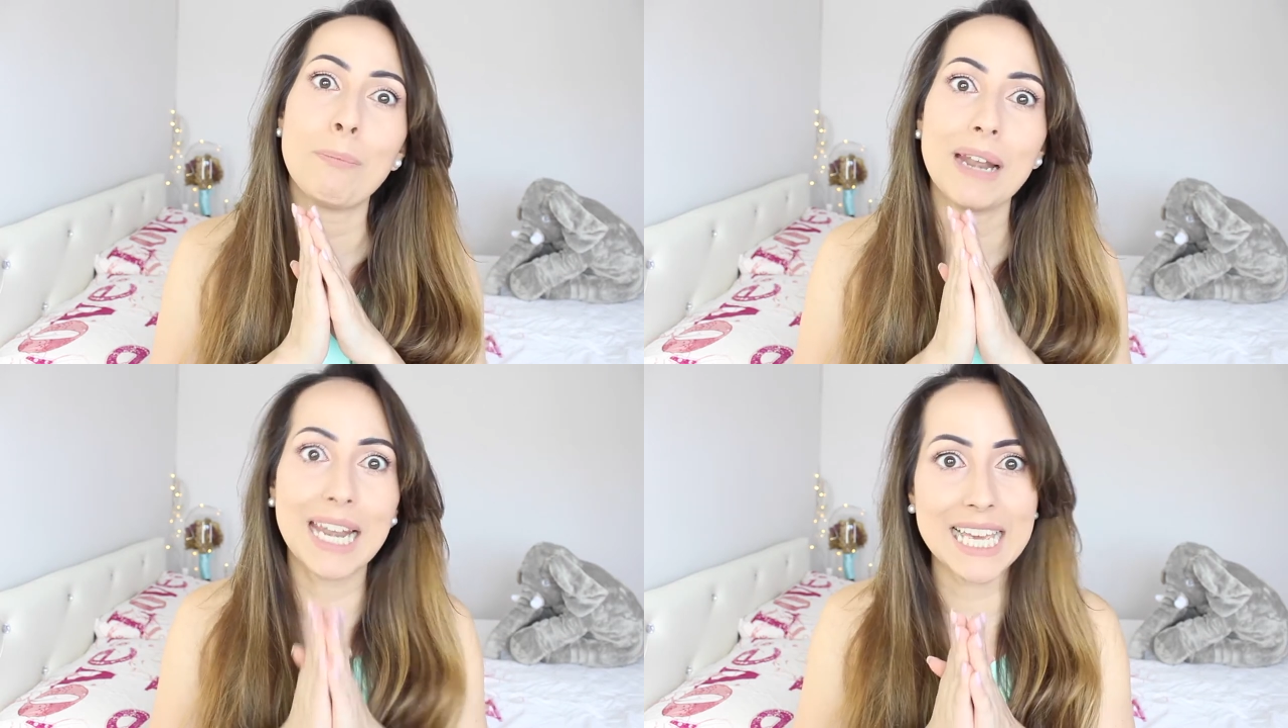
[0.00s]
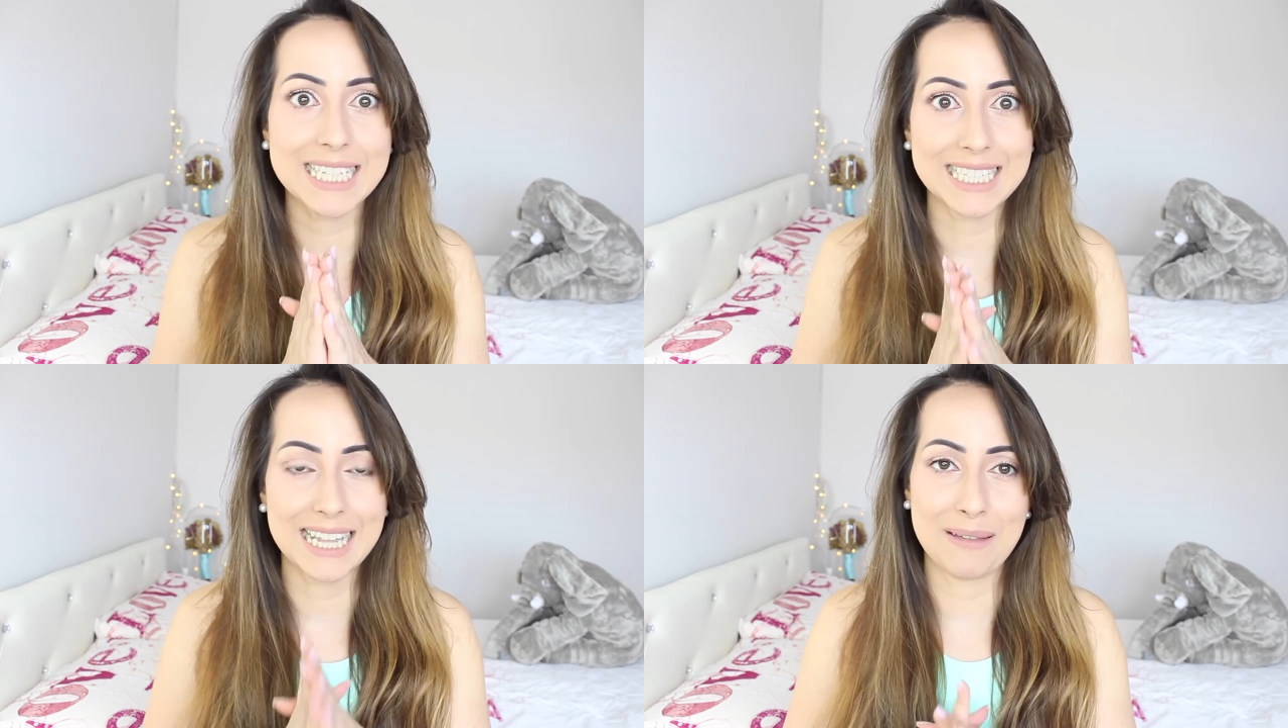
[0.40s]

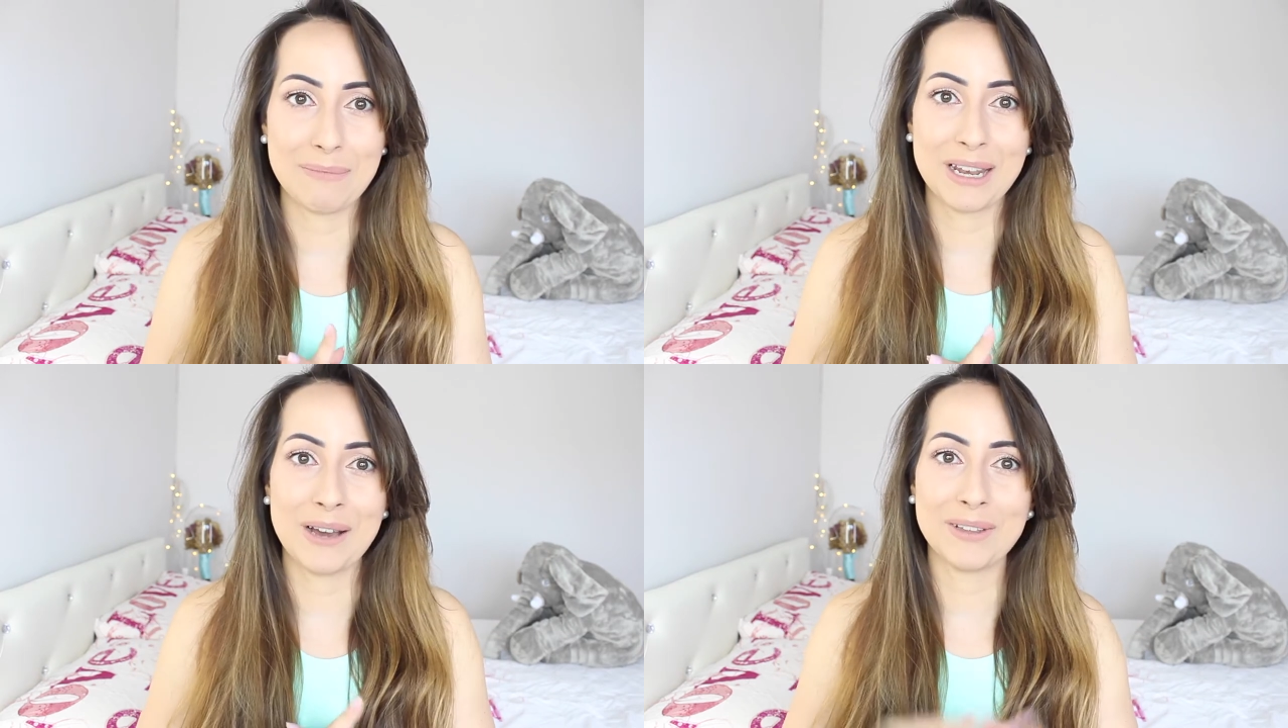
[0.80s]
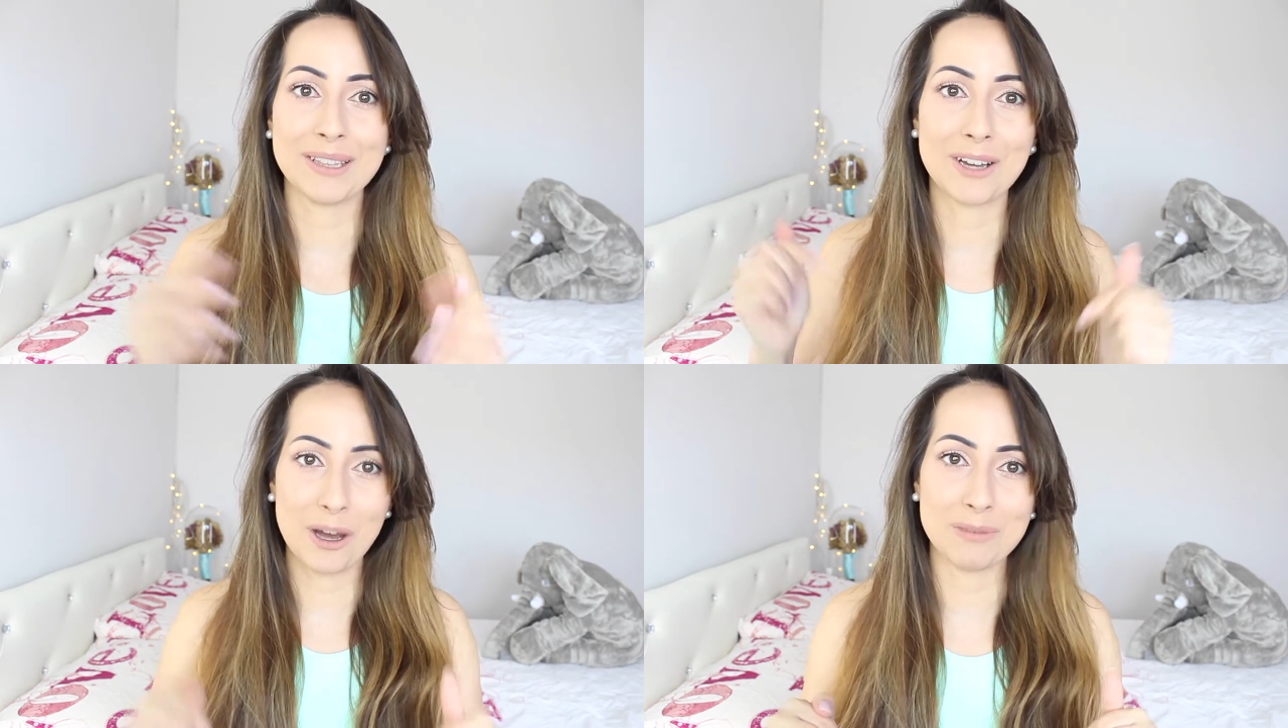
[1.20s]
please let me know in
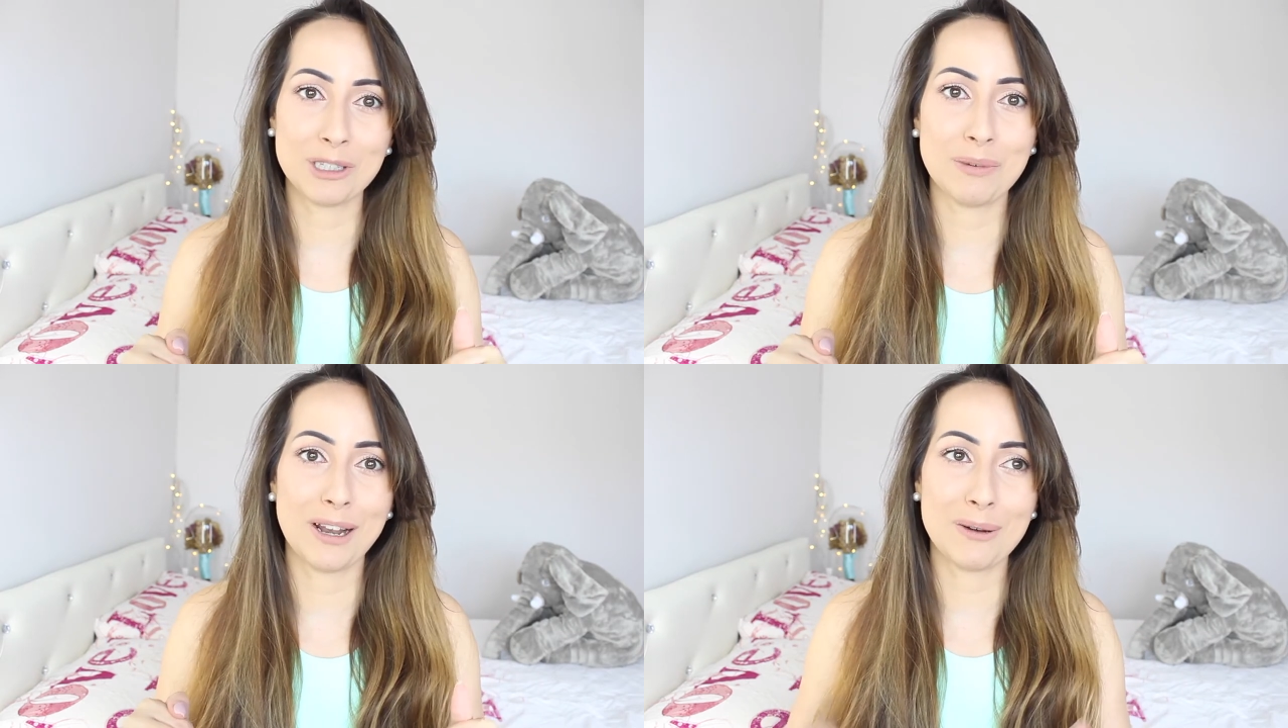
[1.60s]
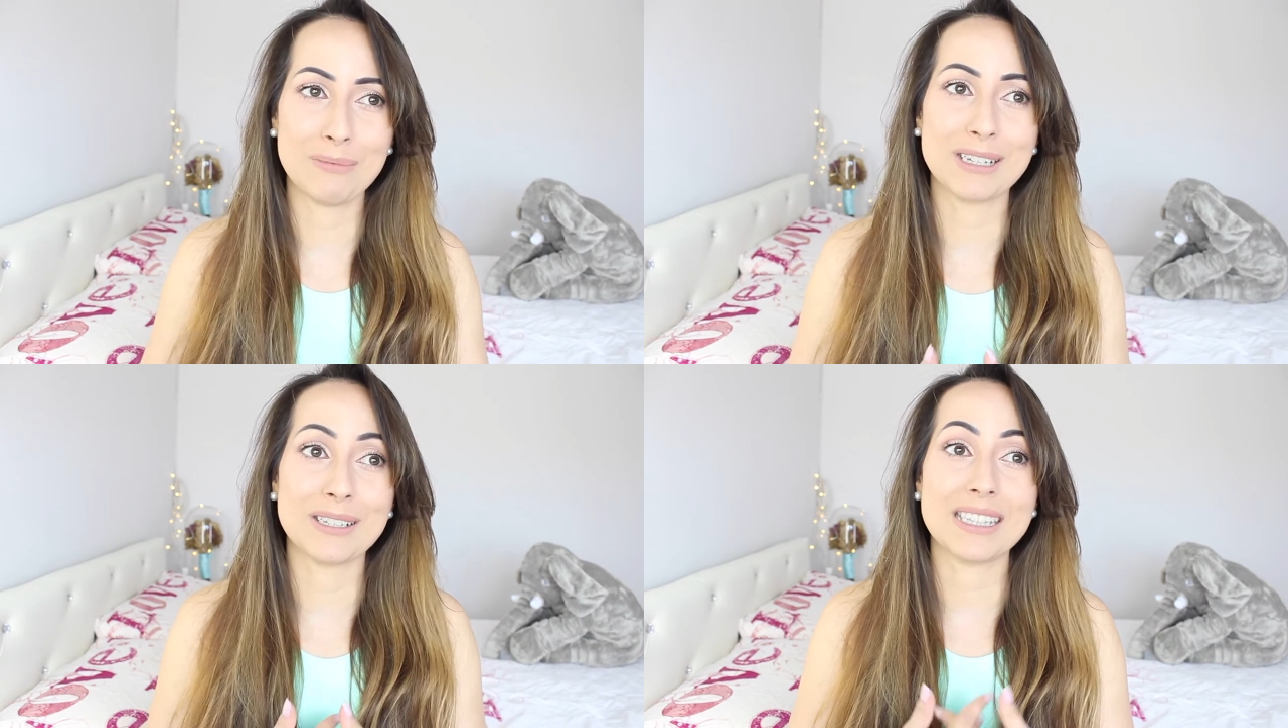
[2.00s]
the comments below
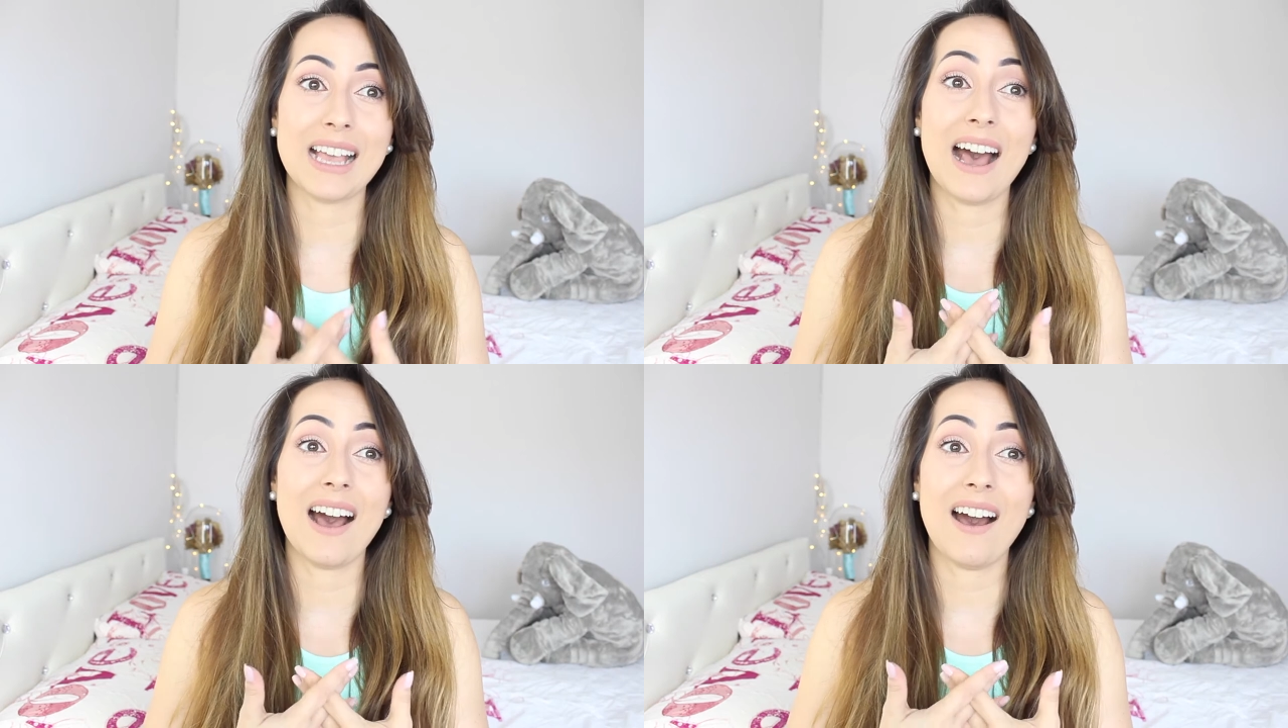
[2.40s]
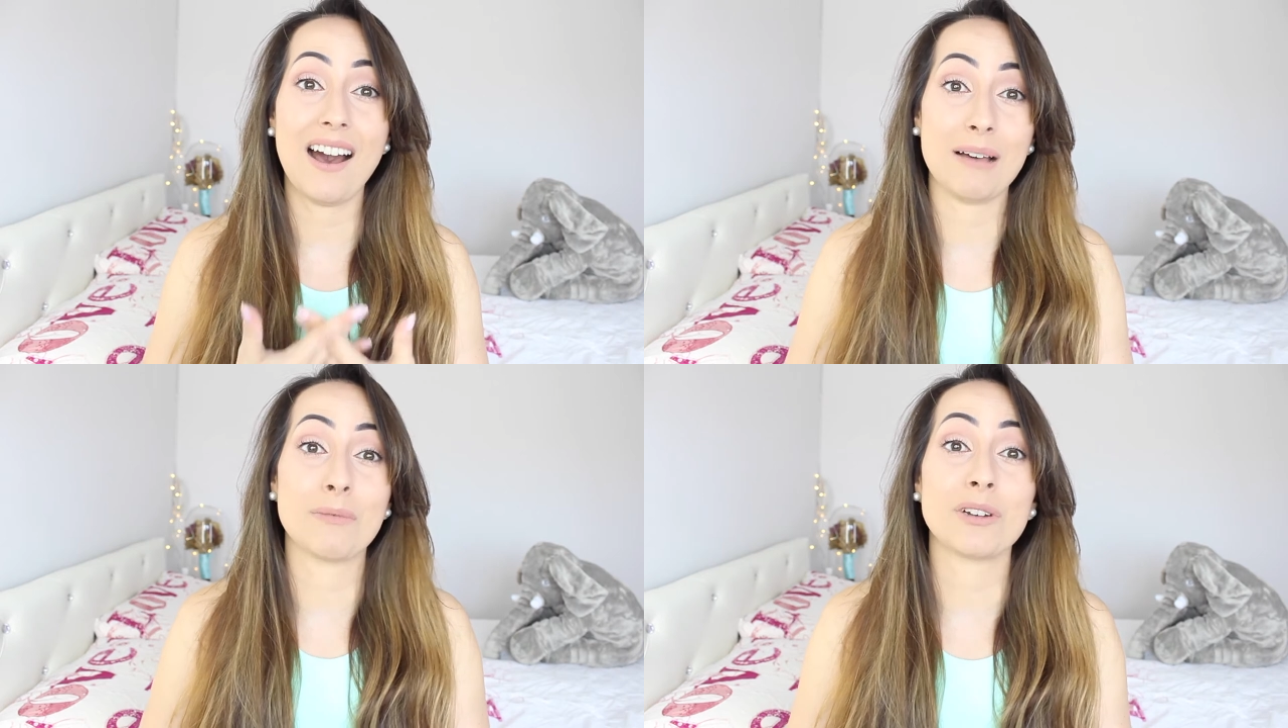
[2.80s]
because
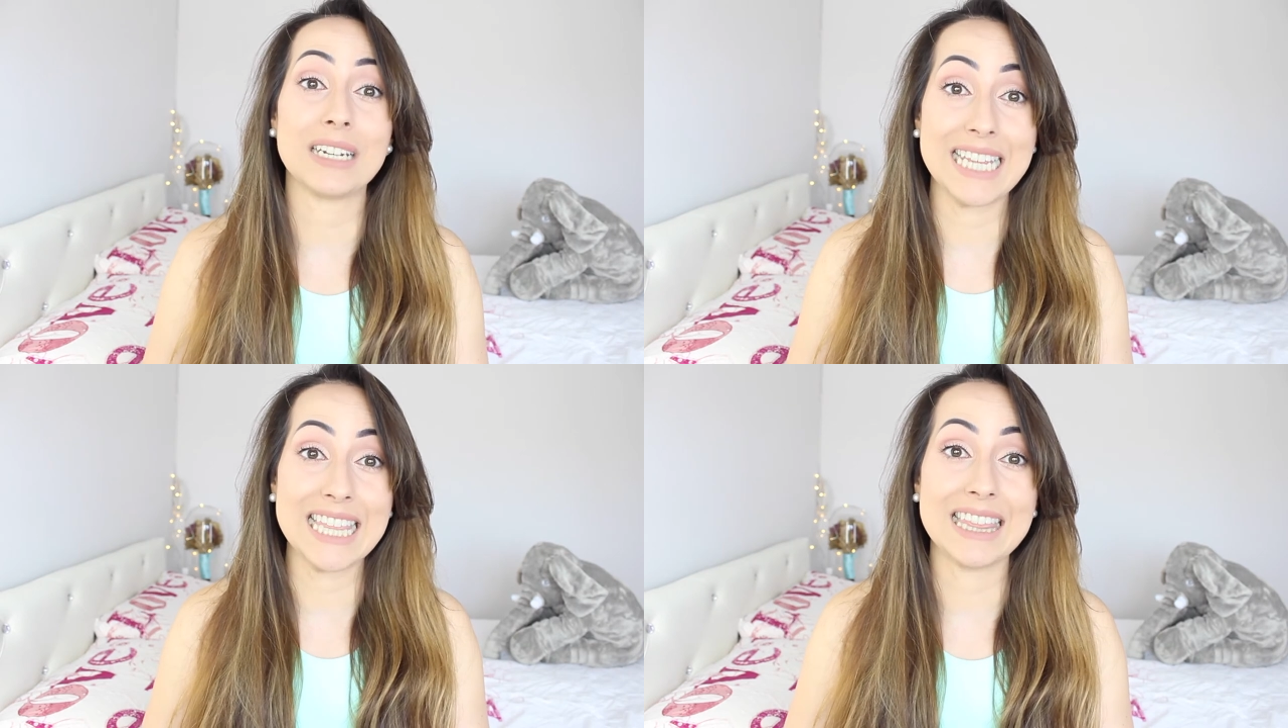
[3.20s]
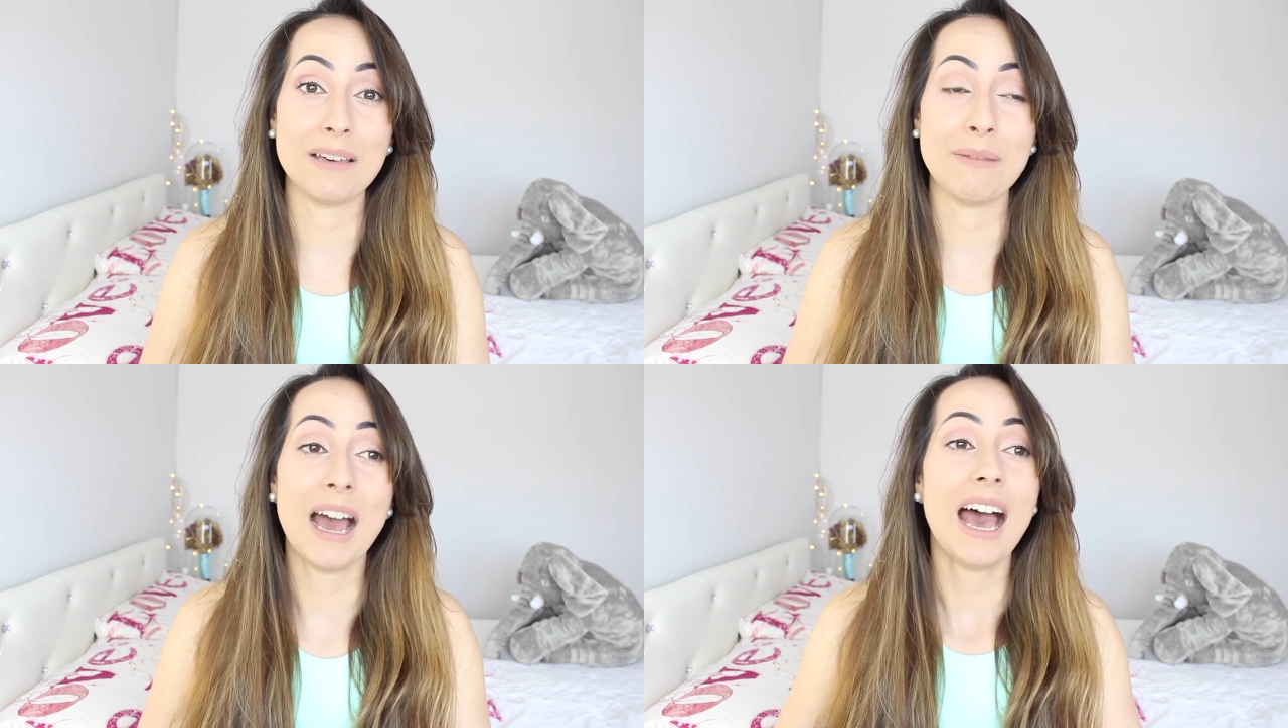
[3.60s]
I'm gonna need
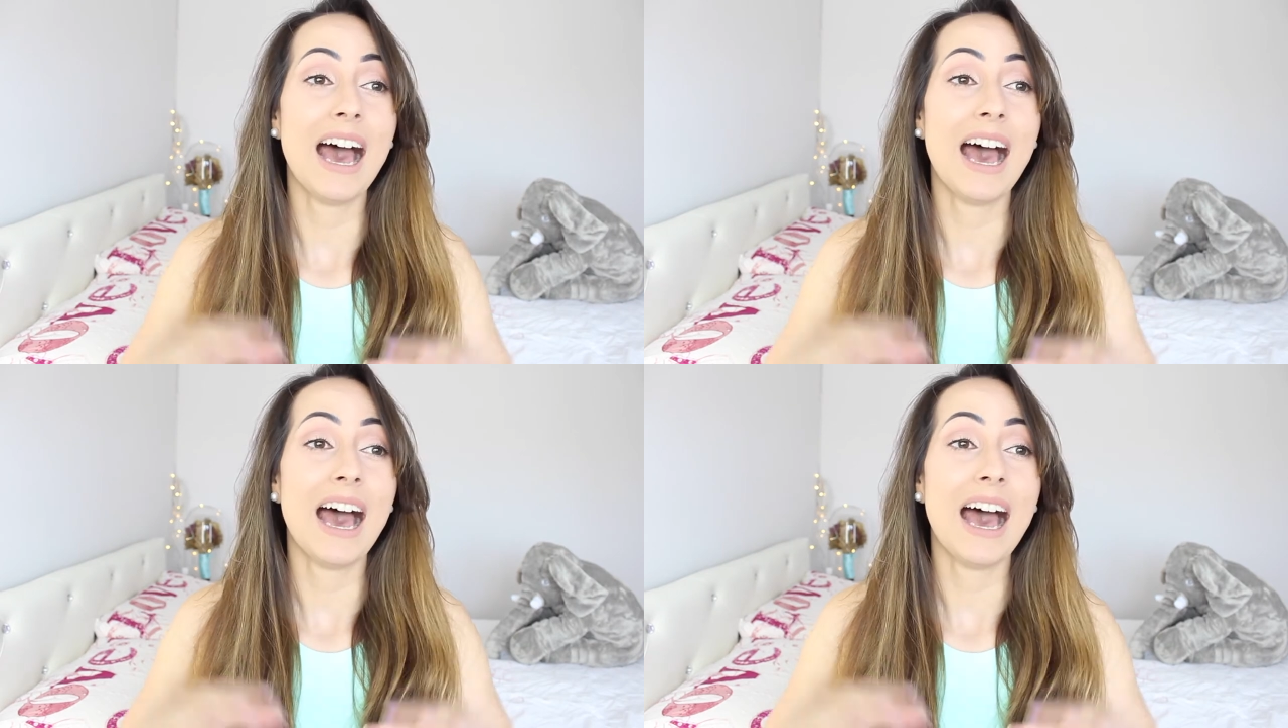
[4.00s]
them.